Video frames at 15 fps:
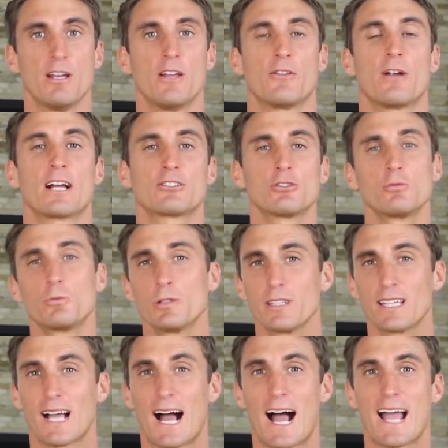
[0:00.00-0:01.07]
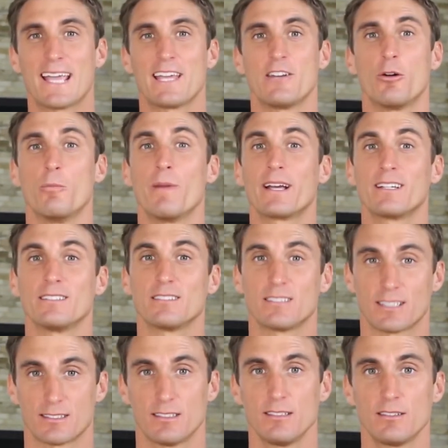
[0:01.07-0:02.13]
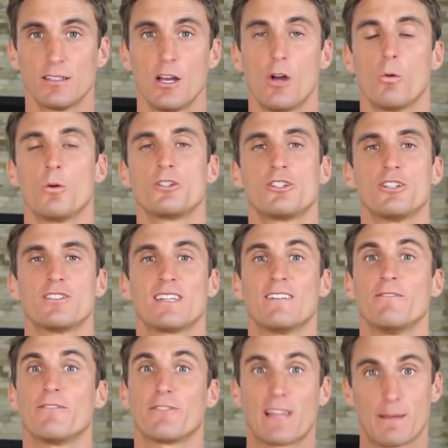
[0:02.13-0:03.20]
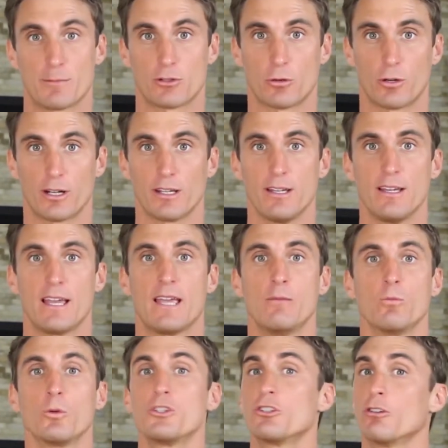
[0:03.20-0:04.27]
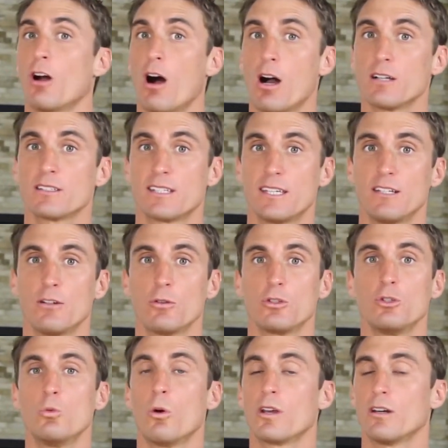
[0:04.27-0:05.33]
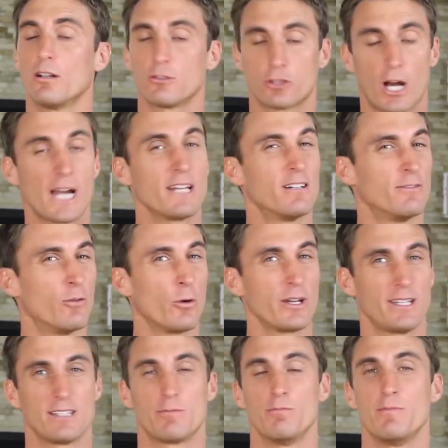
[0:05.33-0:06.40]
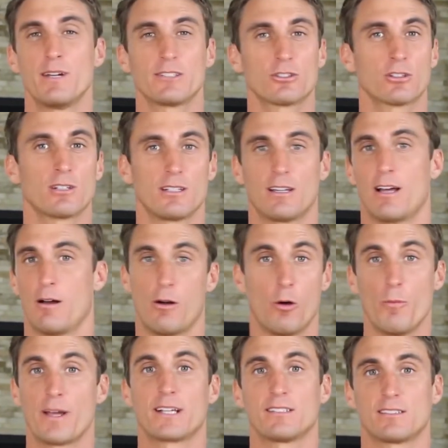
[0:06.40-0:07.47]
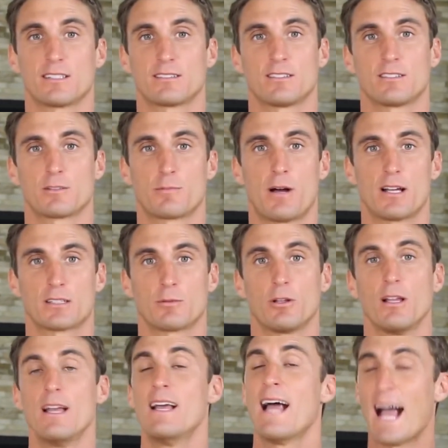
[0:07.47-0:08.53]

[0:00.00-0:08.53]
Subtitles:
They're actually really high in omega-6s, which is inflammatory. And when you're on keto, you wanna try to avoid as much omega-6s as possible.